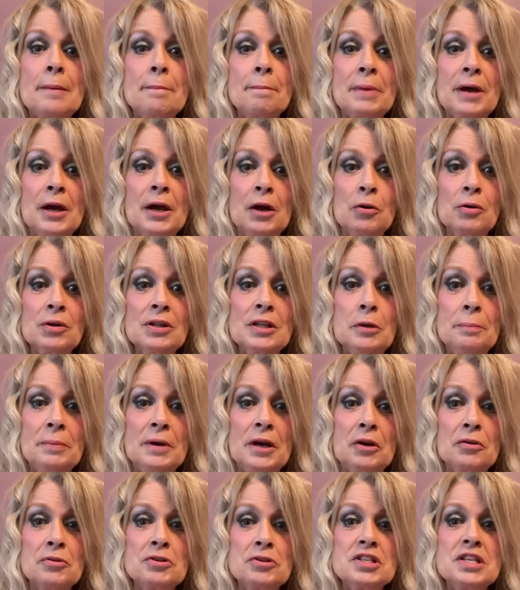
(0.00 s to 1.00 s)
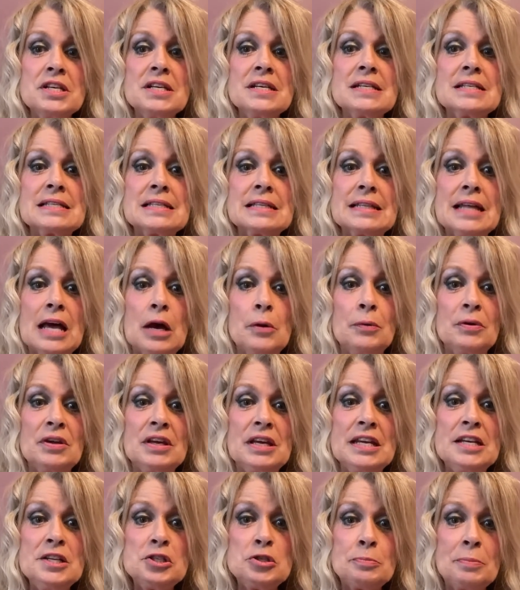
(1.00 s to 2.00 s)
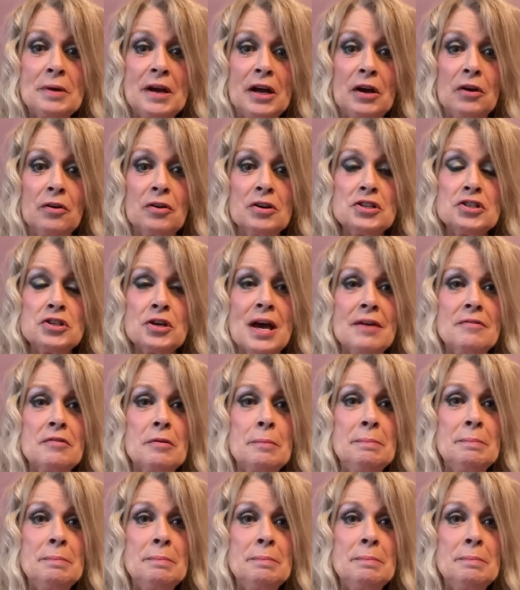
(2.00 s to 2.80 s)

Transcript: Parallel parenting is allowing each parent to have a